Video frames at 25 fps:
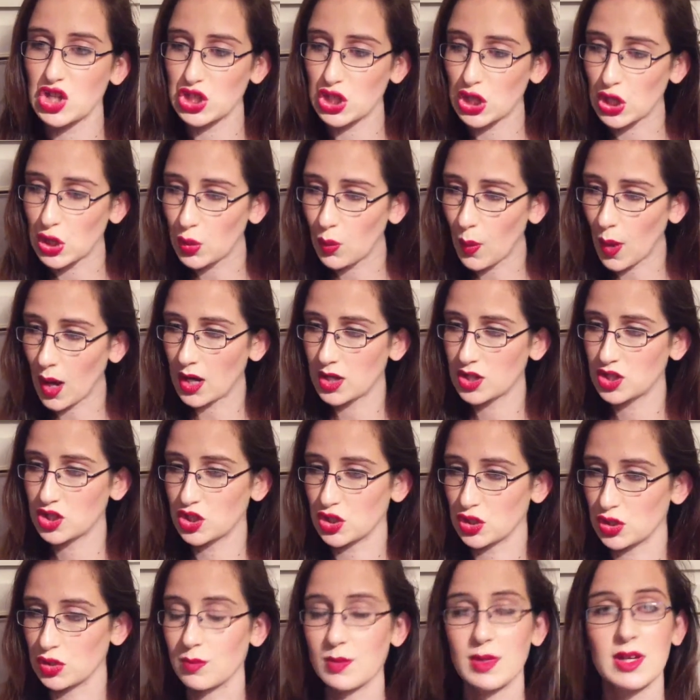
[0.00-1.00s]

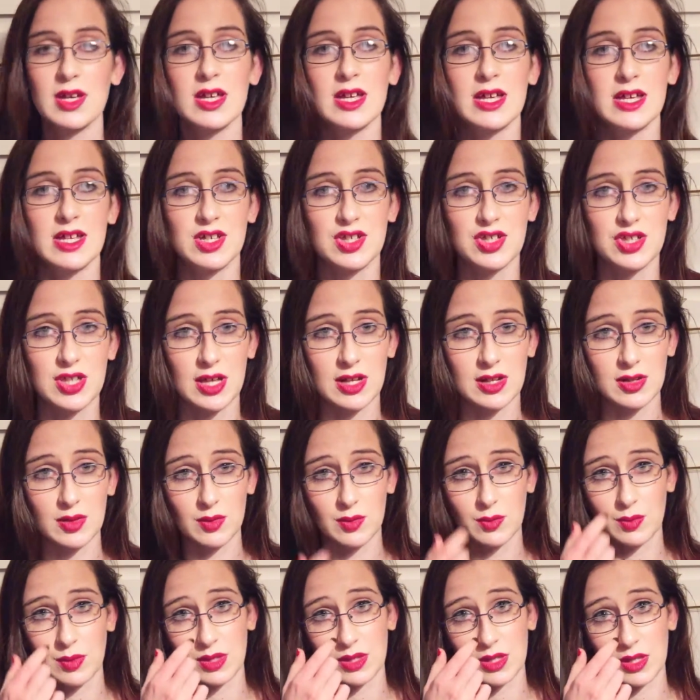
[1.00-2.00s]
YouTube
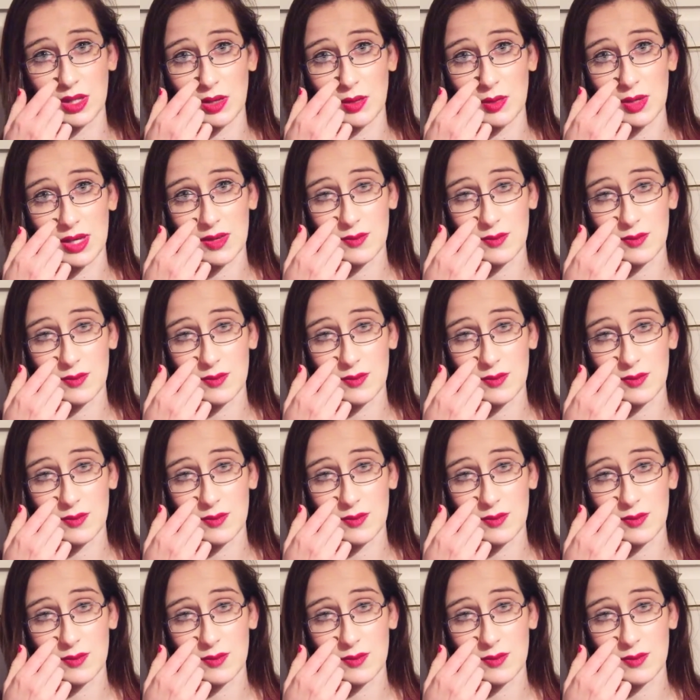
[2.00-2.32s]
channel with you,